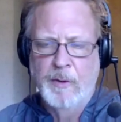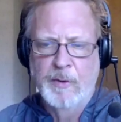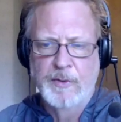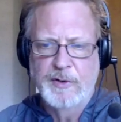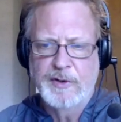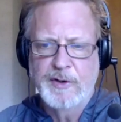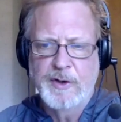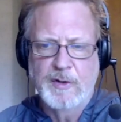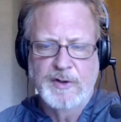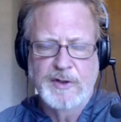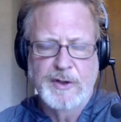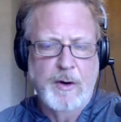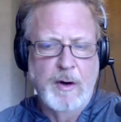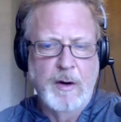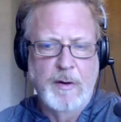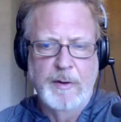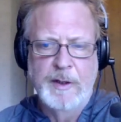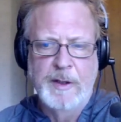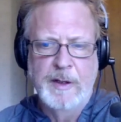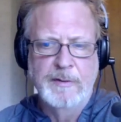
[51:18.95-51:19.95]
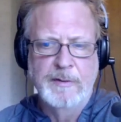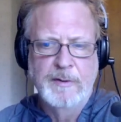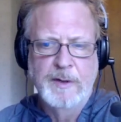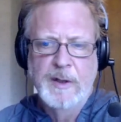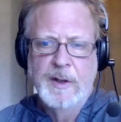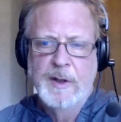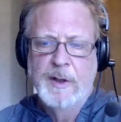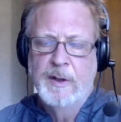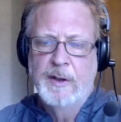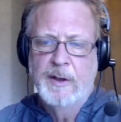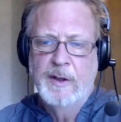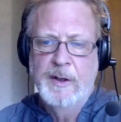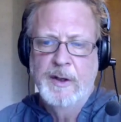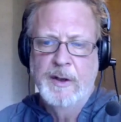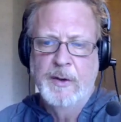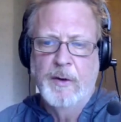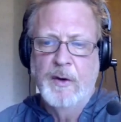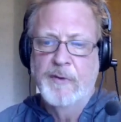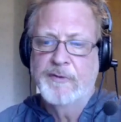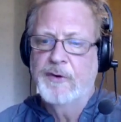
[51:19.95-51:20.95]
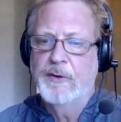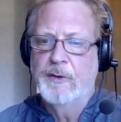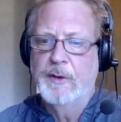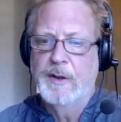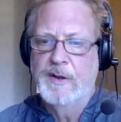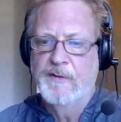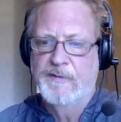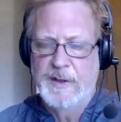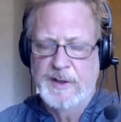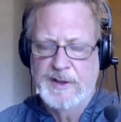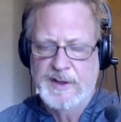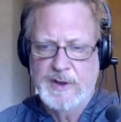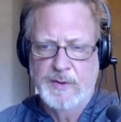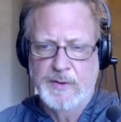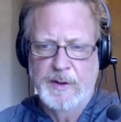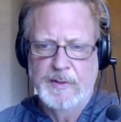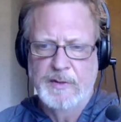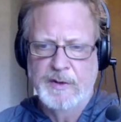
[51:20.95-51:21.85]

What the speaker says: or the Tartarian alternative history.